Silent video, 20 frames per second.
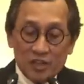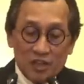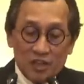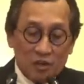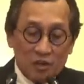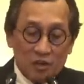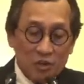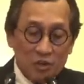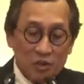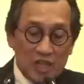
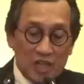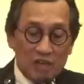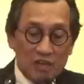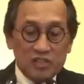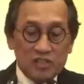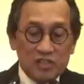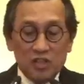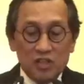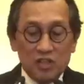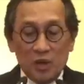Without
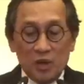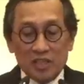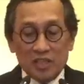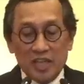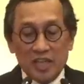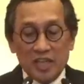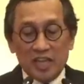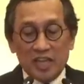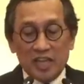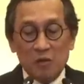the US,
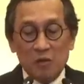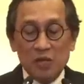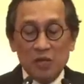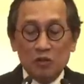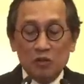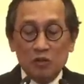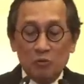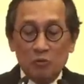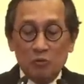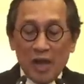there can be
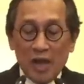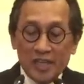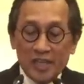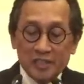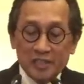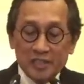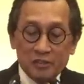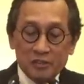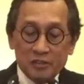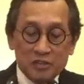no
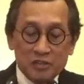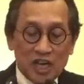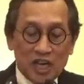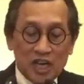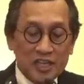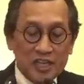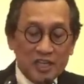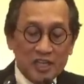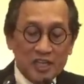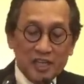balance to
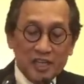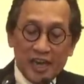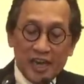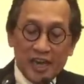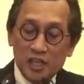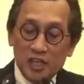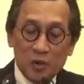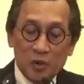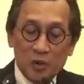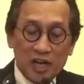China
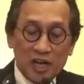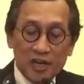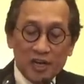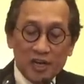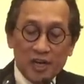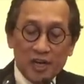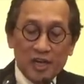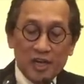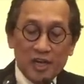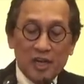anywhere,
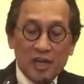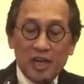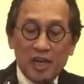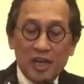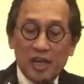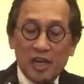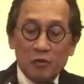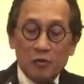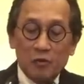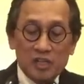
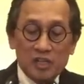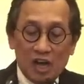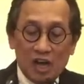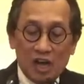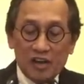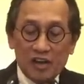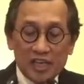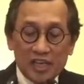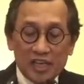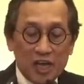and without
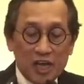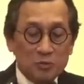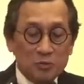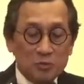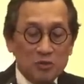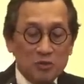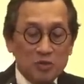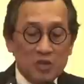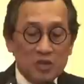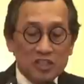
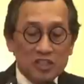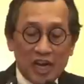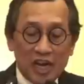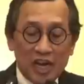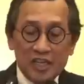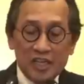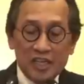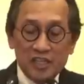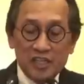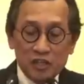engagement with
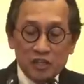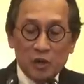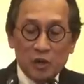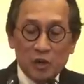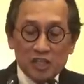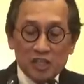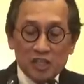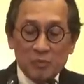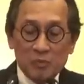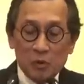China, the
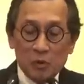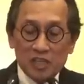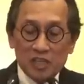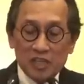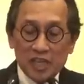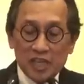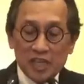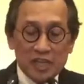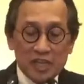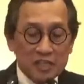US may well
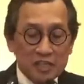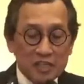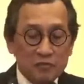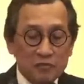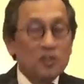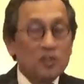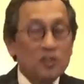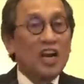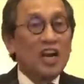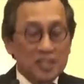take us for
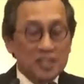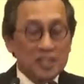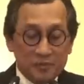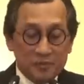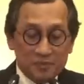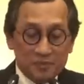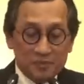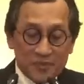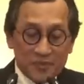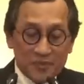granted.
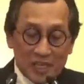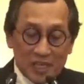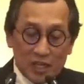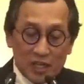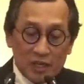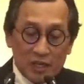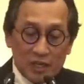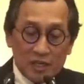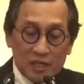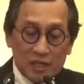
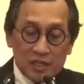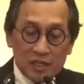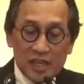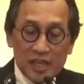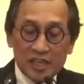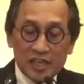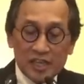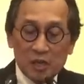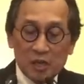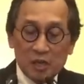The
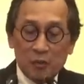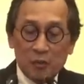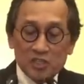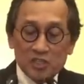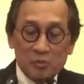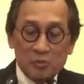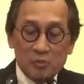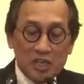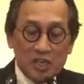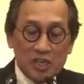latter
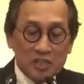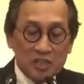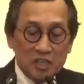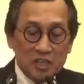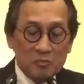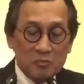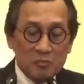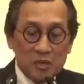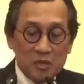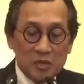possibility
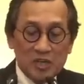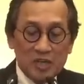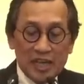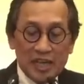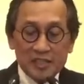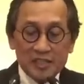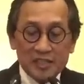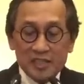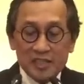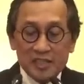may be
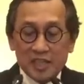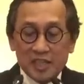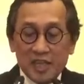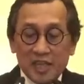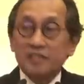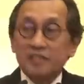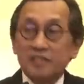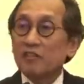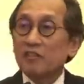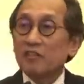less in the
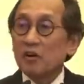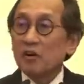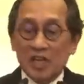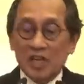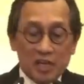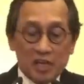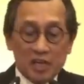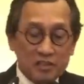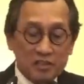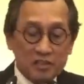case of a big
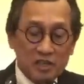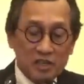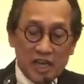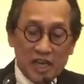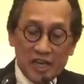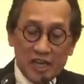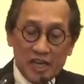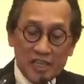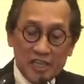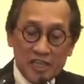country like
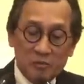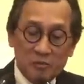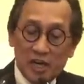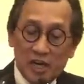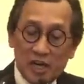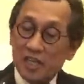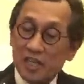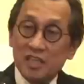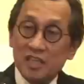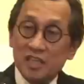India, but
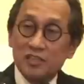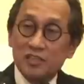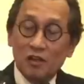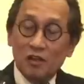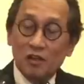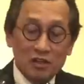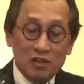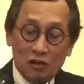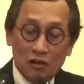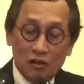it is
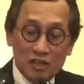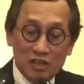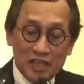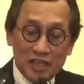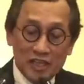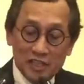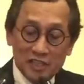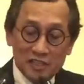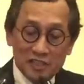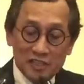not
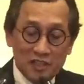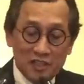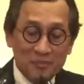non-existent.